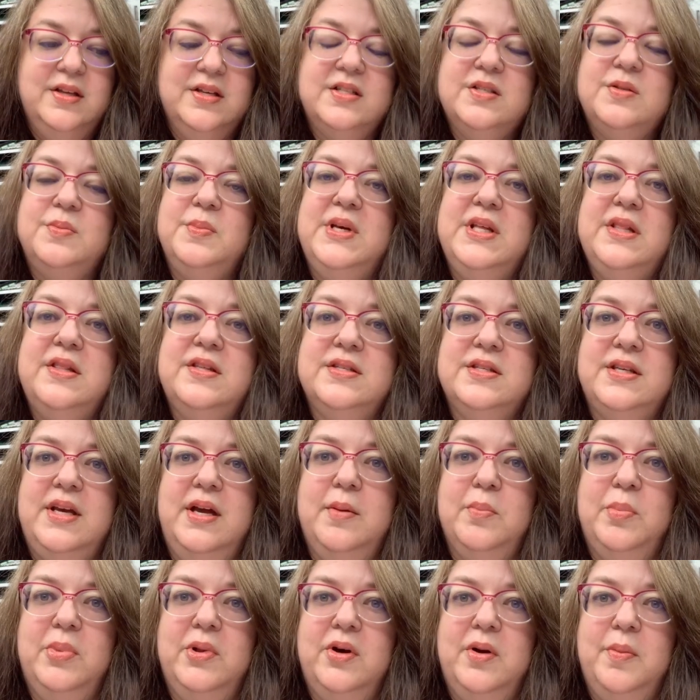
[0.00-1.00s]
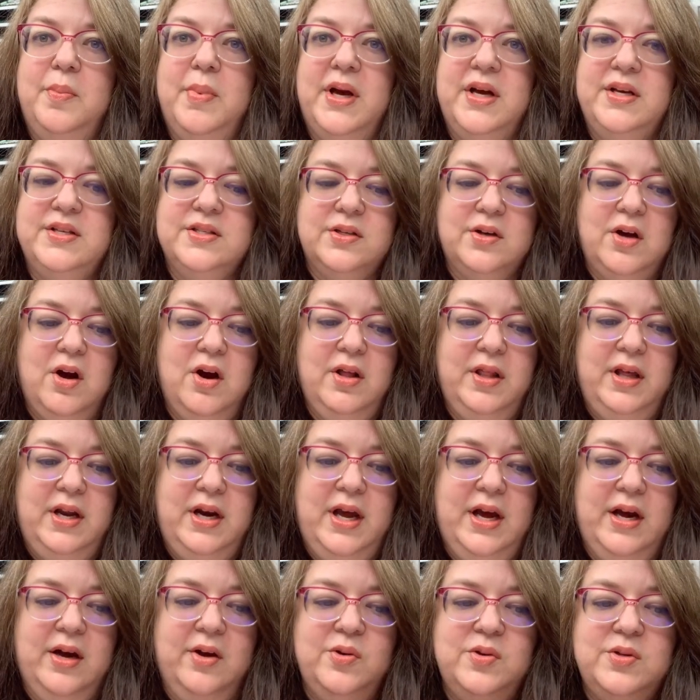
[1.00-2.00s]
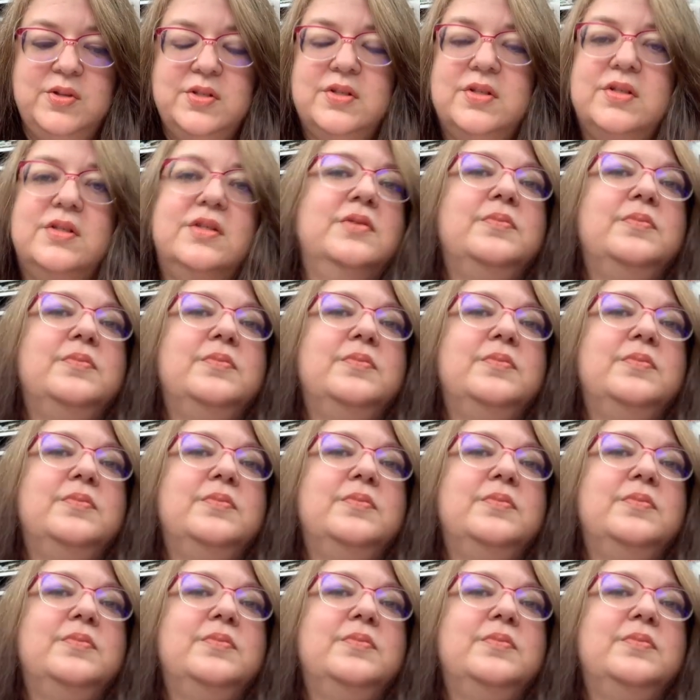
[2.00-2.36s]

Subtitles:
Smith Sampler by Scarlet House.